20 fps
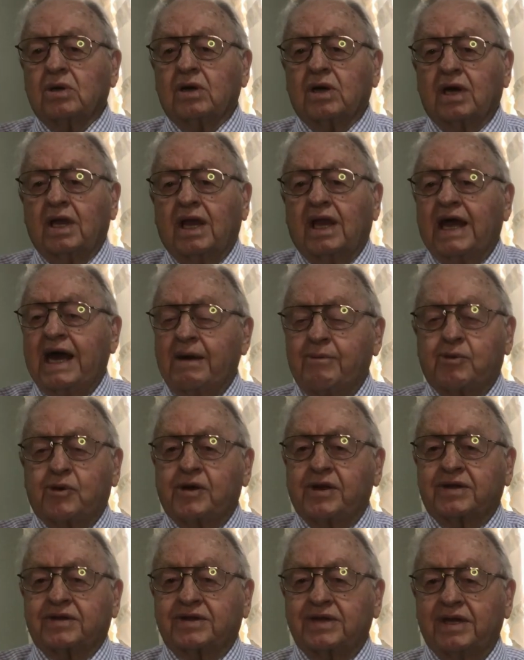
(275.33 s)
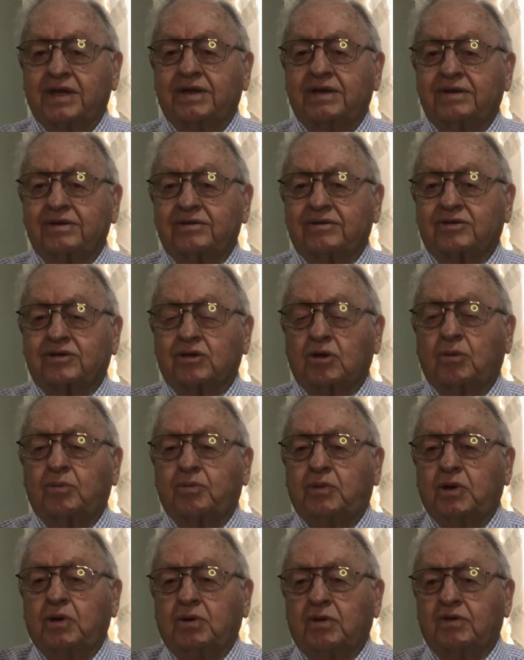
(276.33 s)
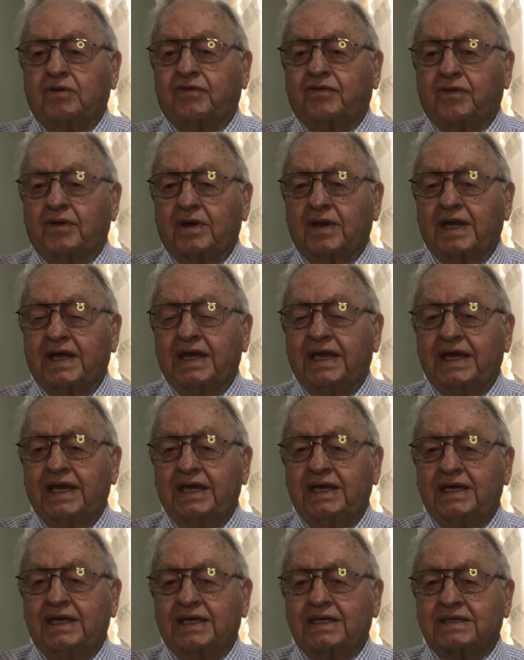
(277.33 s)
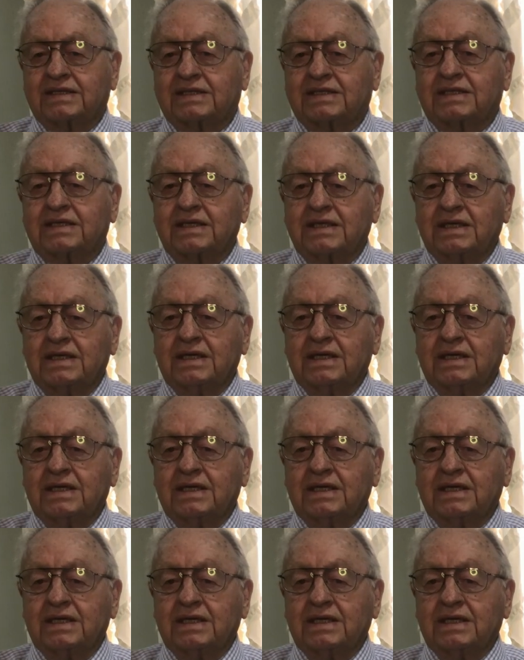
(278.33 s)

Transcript: elaborate and so beautiful, and he's